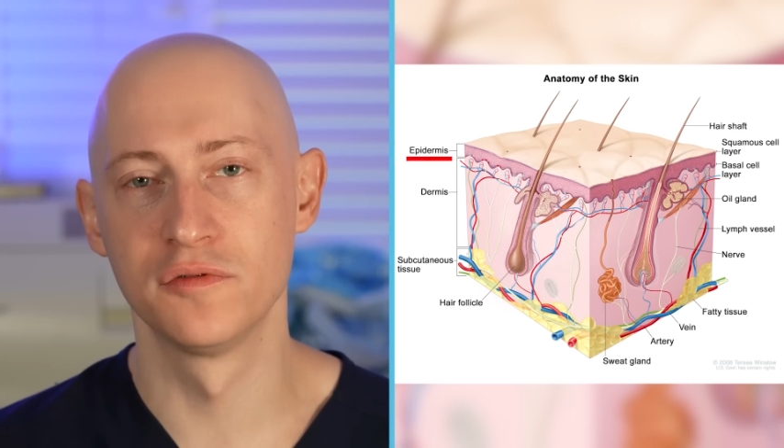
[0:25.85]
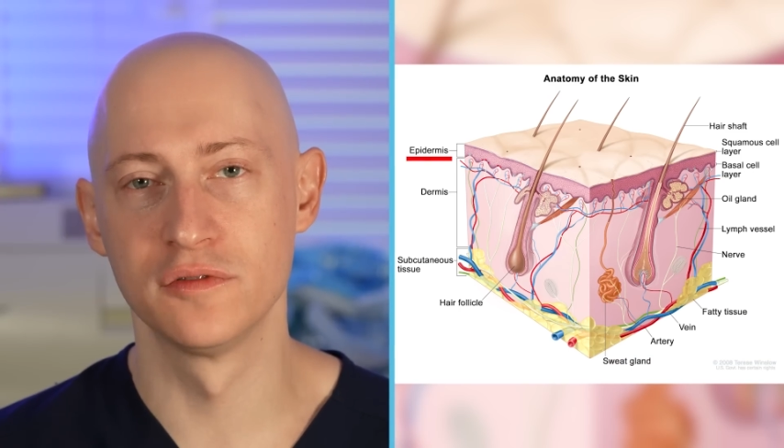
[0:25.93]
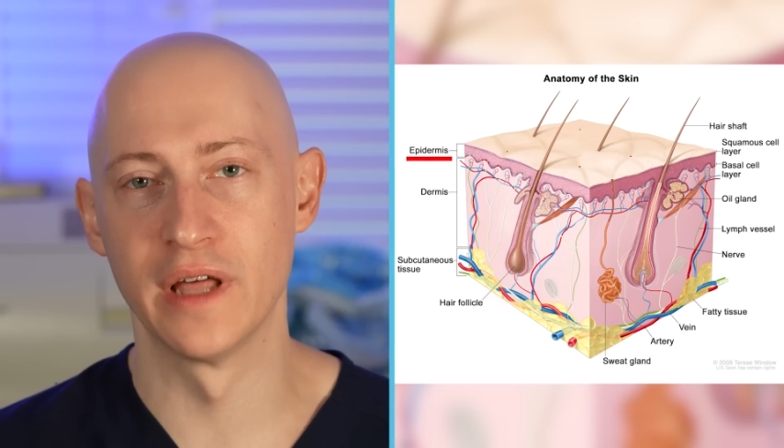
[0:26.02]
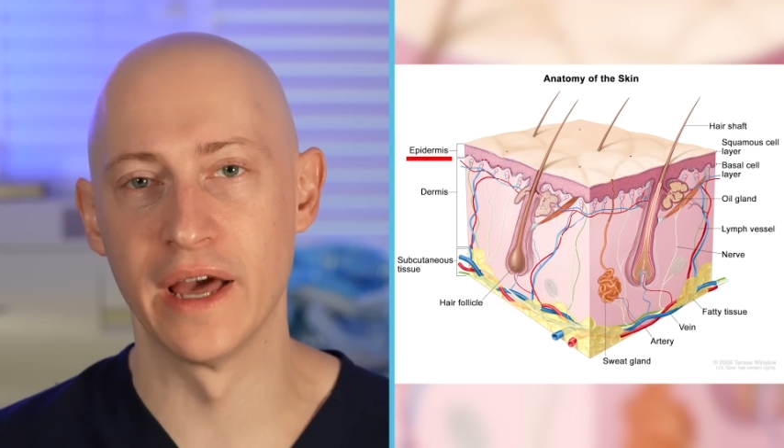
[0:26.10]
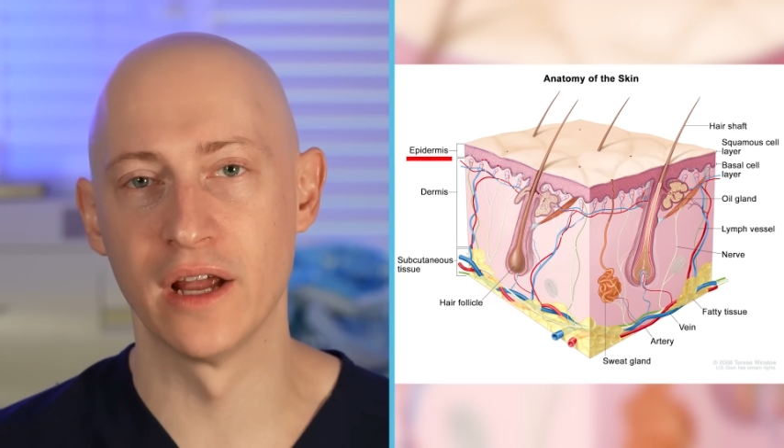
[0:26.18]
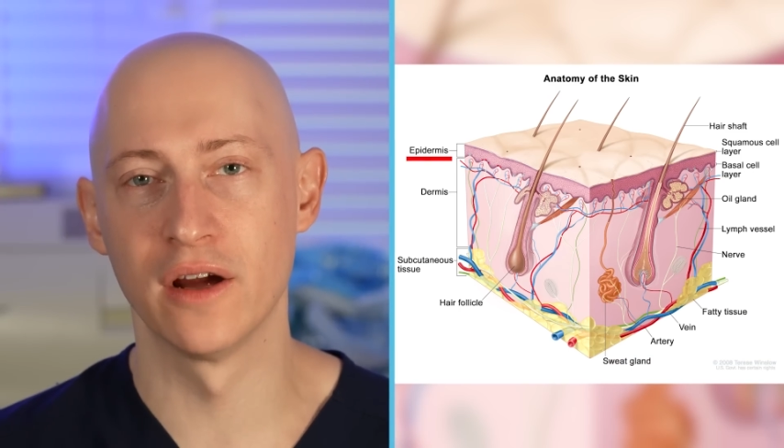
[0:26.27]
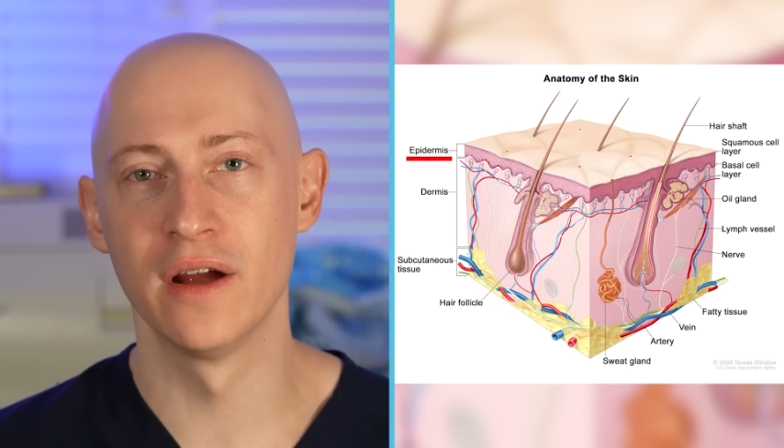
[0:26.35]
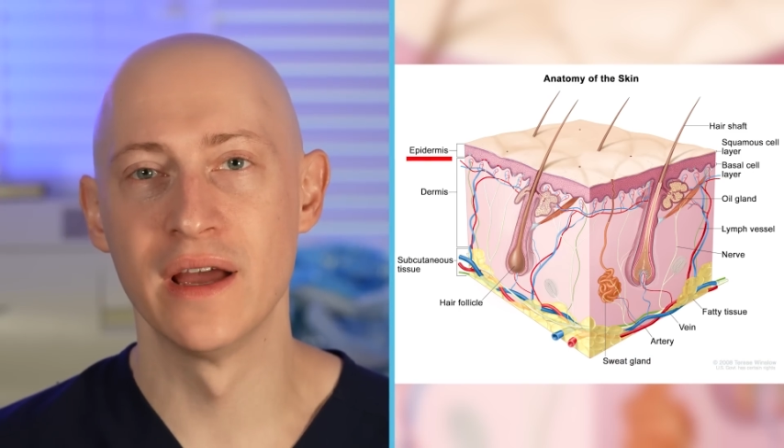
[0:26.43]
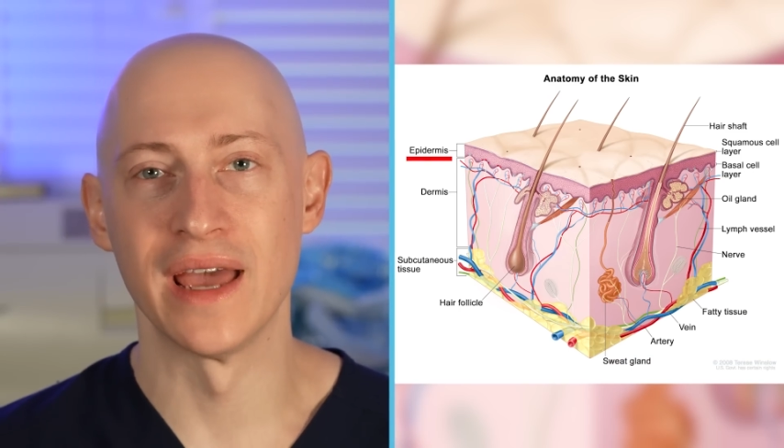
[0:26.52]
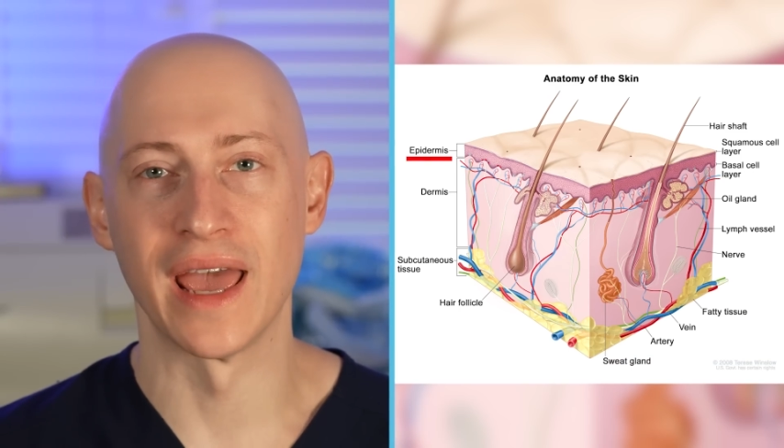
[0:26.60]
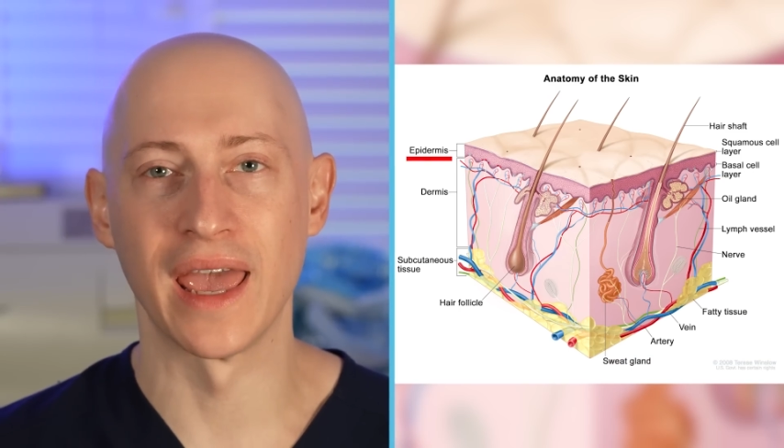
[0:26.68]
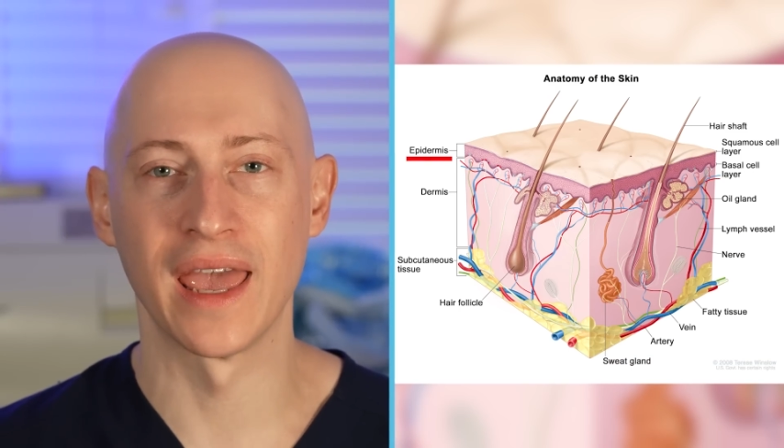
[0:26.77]
layer
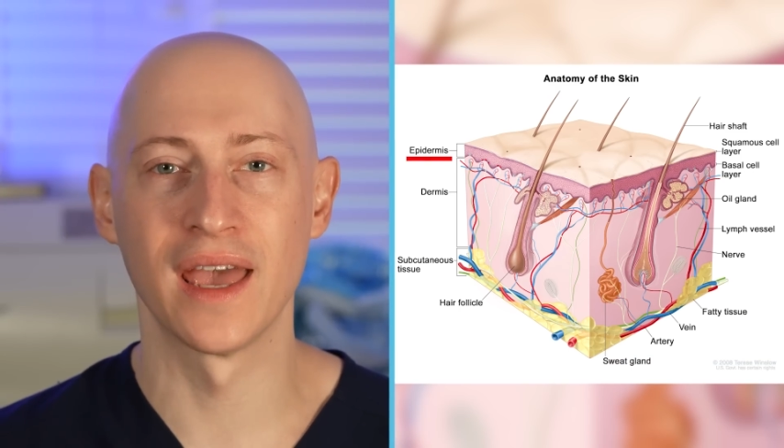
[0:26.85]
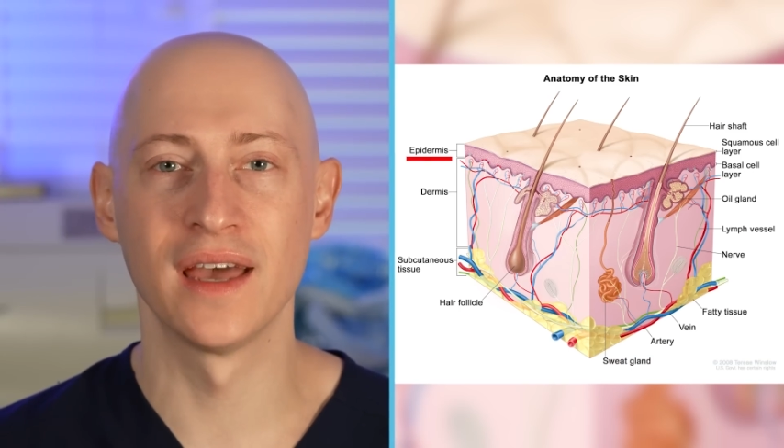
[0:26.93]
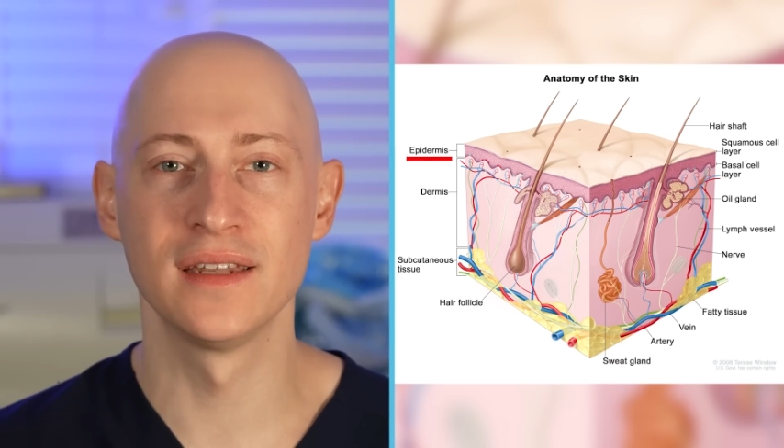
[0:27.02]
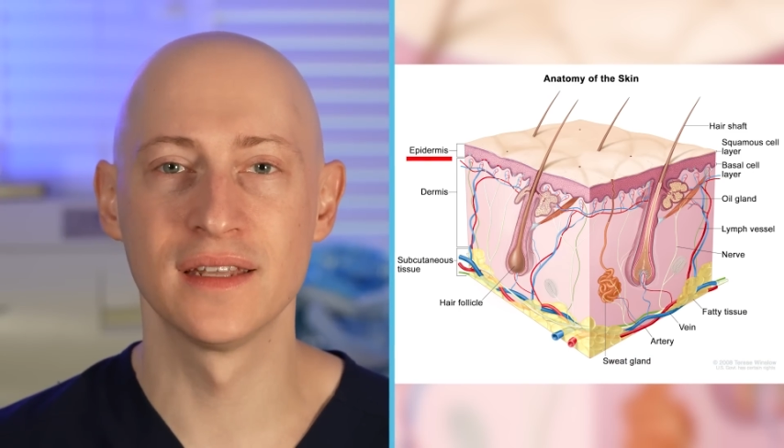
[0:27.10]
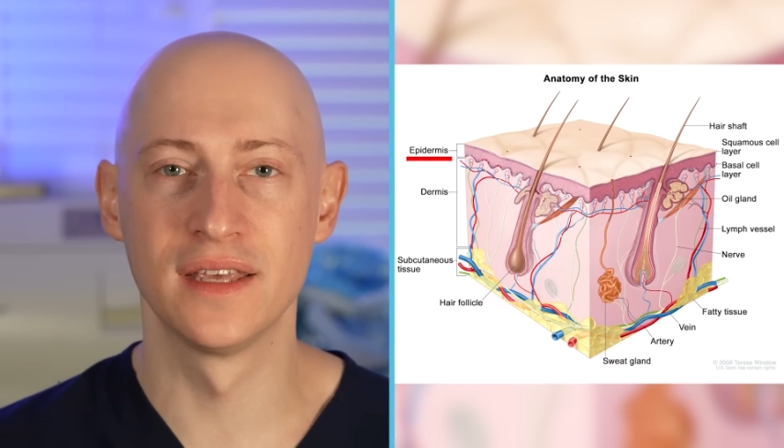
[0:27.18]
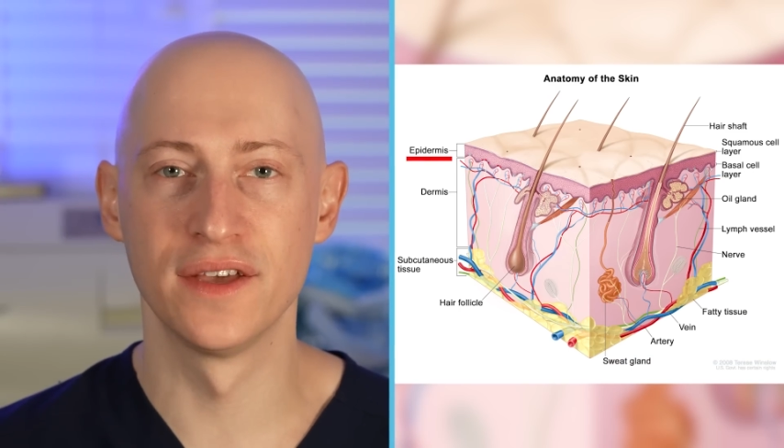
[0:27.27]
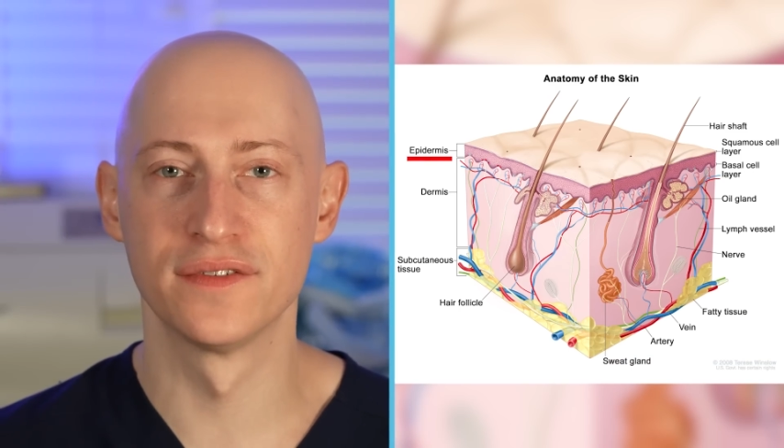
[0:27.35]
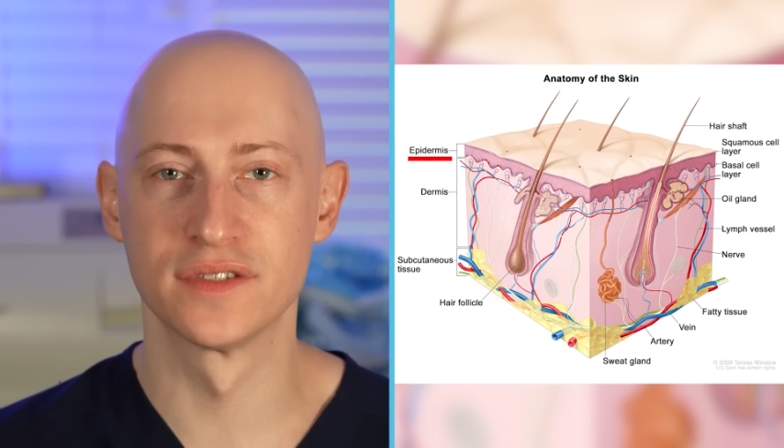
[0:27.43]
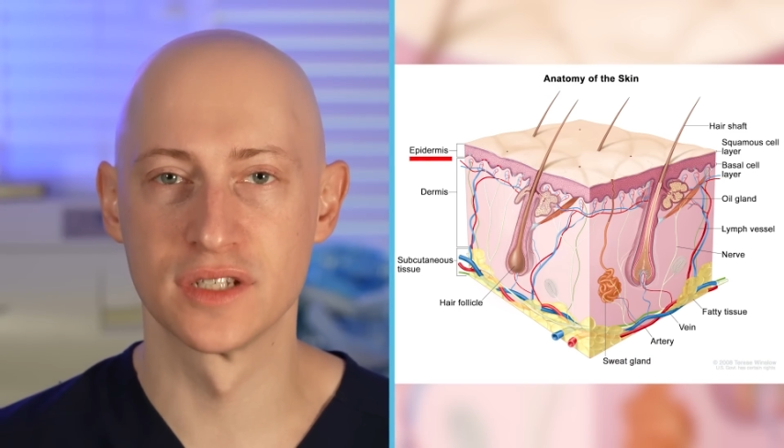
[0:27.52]
and gives